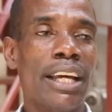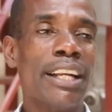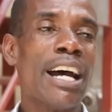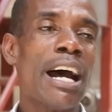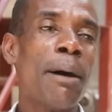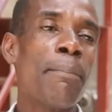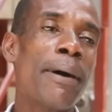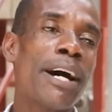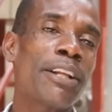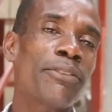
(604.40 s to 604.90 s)
Then
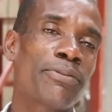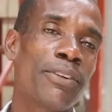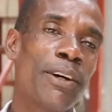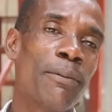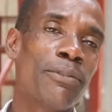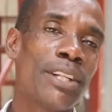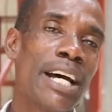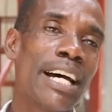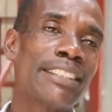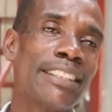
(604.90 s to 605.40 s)
apart
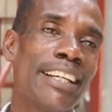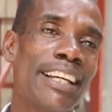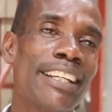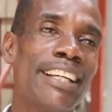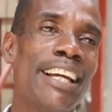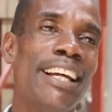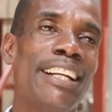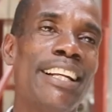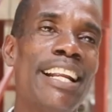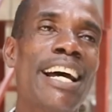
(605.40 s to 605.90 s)
from that,
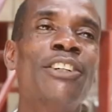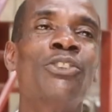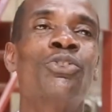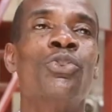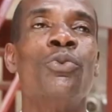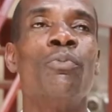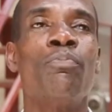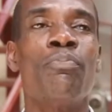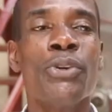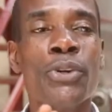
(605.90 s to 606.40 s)
again, now
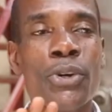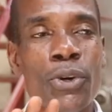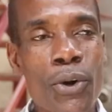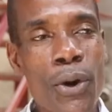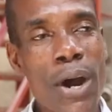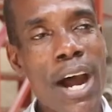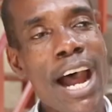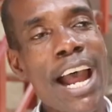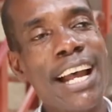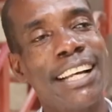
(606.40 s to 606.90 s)
to
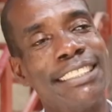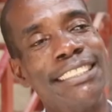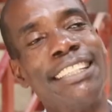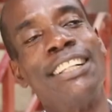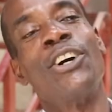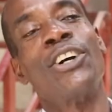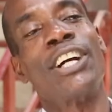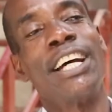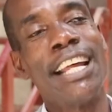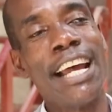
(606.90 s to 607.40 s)
BOI as
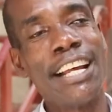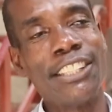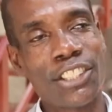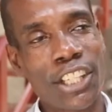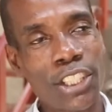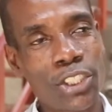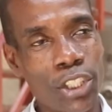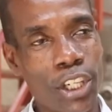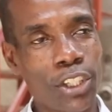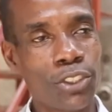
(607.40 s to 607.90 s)
an
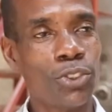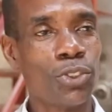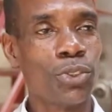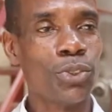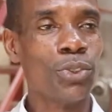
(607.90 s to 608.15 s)
organization